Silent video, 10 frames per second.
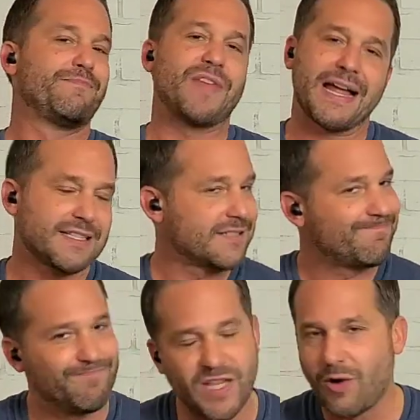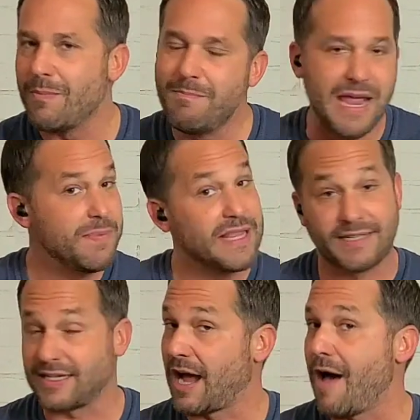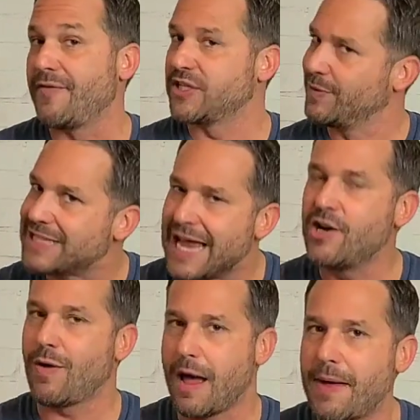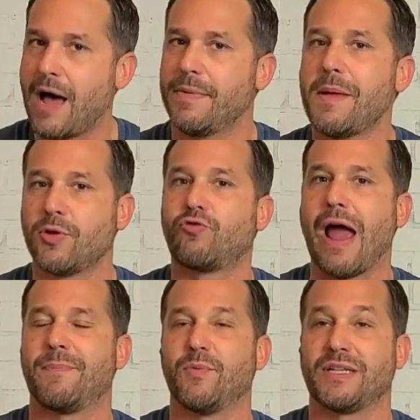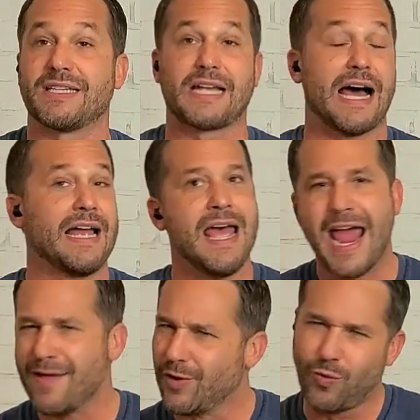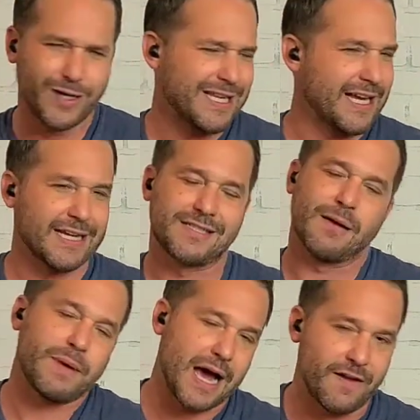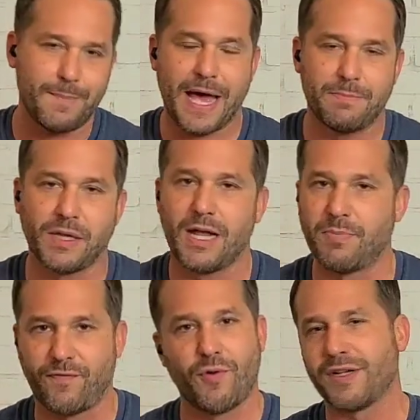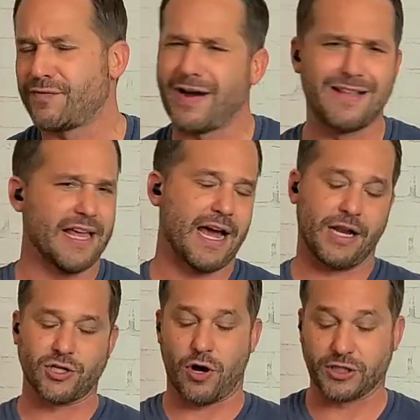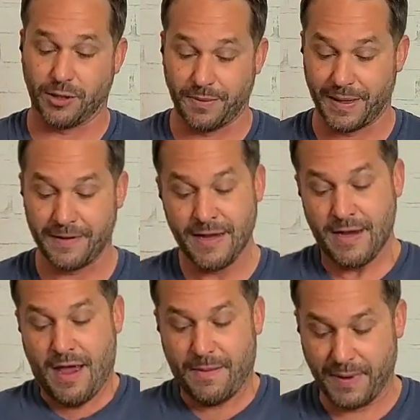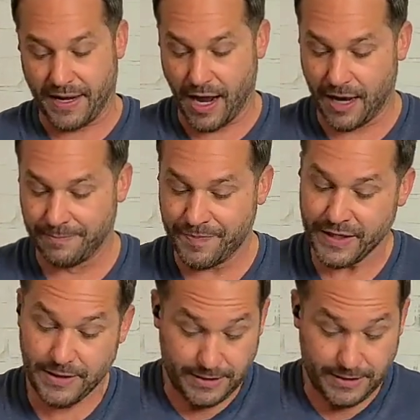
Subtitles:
that's, maybe that's a confidence thing. He said, hey, I'm going to be able to grapple with this guy. And there was, I guess, some kind of bad blood before this fight. They kind of talked a little bit. But